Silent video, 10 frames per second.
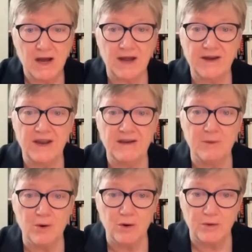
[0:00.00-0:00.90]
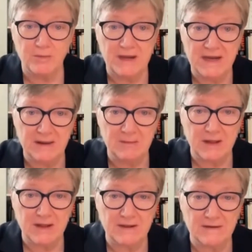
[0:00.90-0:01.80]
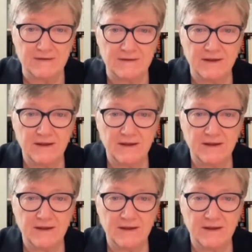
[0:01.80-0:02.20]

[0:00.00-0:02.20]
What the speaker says: neighborhood meeting place.